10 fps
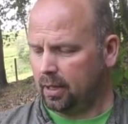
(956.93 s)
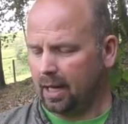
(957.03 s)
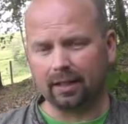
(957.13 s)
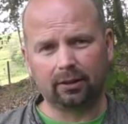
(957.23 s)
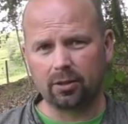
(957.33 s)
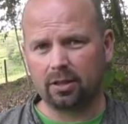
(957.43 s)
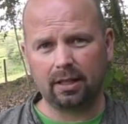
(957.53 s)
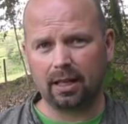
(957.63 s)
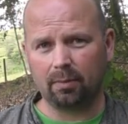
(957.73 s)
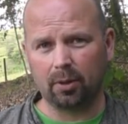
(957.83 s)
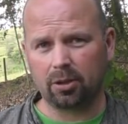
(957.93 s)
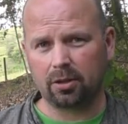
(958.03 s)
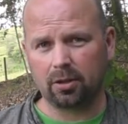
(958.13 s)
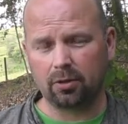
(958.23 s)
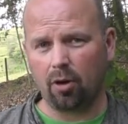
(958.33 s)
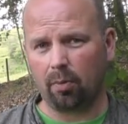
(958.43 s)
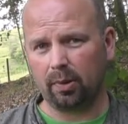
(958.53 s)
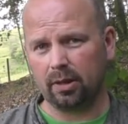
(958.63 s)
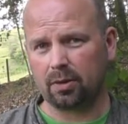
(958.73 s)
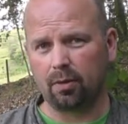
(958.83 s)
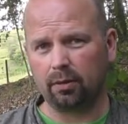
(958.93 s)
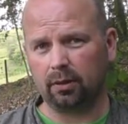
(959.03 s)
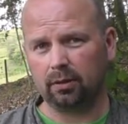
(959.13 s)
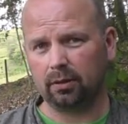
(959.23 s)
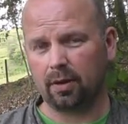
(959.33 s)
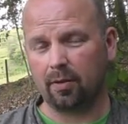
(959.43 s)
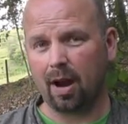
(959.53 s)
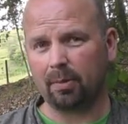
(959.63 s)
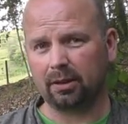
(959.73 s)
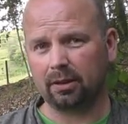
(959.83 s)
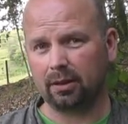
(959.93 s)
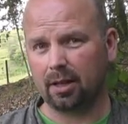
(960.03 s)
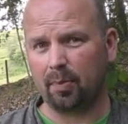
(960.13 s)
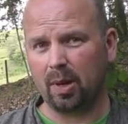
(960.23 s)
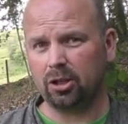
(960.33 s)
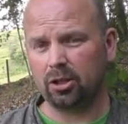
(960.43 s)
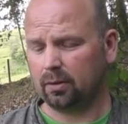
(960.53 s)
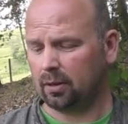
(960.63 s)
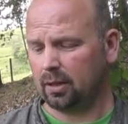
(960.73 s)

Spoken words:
And it doesn't take much to drop a squirrel, a rabbit, a pigeon,